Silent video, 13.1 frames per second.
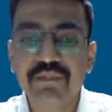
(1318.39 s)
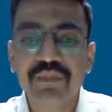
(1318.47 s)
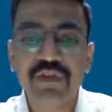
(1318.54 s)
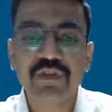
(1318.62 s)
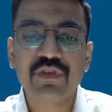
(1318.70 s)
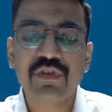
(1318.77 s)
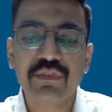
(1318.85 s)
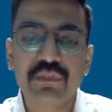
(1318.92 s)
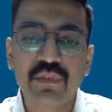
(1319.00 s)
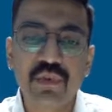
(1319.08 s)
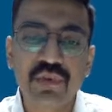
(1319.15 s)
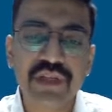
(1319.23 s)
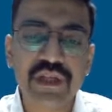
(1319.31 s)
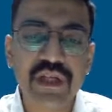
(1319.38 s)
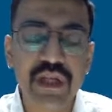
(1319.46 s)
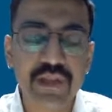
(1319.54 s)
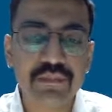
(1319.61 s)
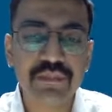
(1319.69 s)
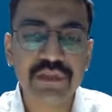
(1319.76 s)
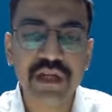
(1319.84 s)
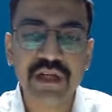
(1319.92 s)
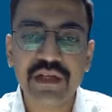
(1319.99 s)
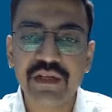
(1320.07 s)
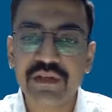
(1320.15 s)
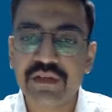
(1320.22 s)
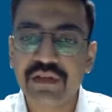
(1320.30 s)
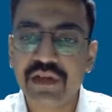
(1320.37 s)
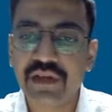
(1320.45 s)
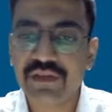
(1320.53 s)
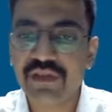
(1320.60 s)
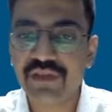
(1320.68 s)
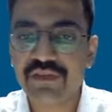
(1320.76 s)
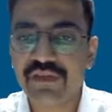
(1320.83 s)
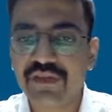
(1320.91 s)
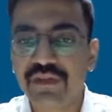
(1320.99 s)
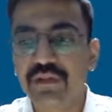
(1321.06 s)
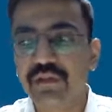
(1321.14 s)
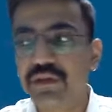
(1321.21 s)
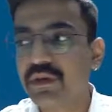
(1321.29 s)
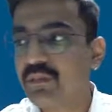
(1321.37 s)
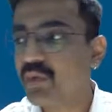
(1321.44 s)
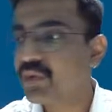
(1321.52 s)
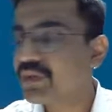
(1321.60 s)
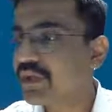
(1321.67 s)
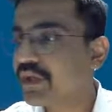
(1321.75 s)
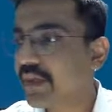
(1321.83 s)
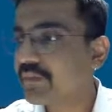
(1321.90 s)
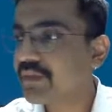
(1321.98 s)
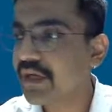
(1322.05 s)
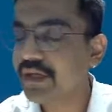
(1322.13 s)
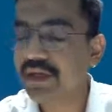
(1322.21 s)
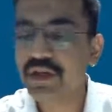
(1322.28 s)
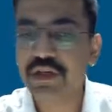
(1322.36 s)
So the more the time that exists, the more the time that a